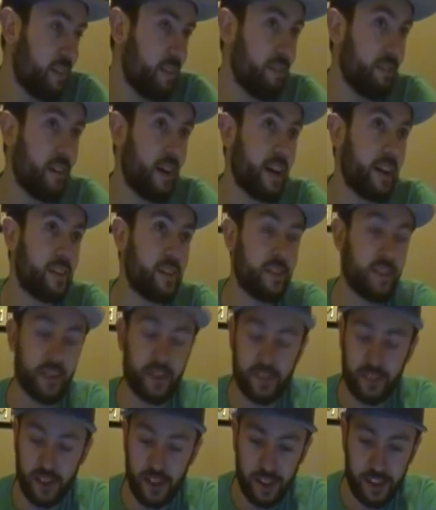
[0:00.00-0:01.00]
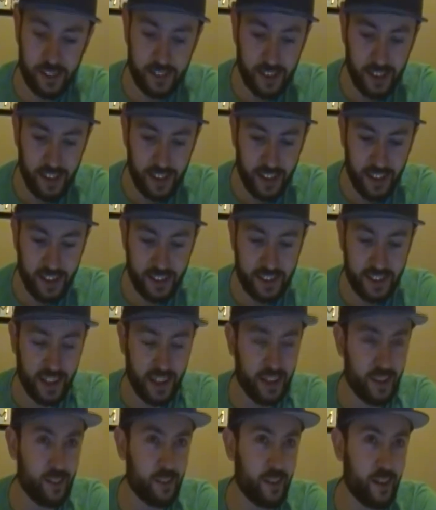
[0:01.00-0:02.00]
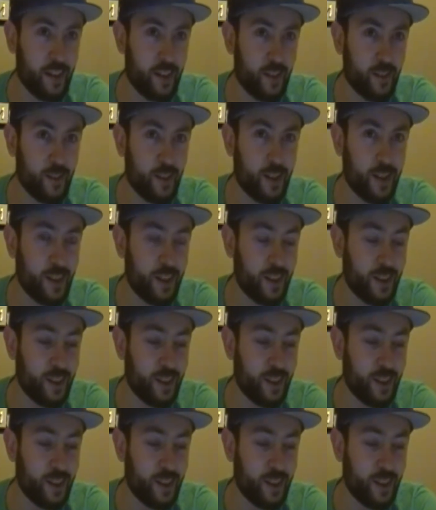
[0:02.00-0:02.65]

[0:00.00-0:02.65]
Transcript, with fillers: likes TikToks, I guess? I don't know.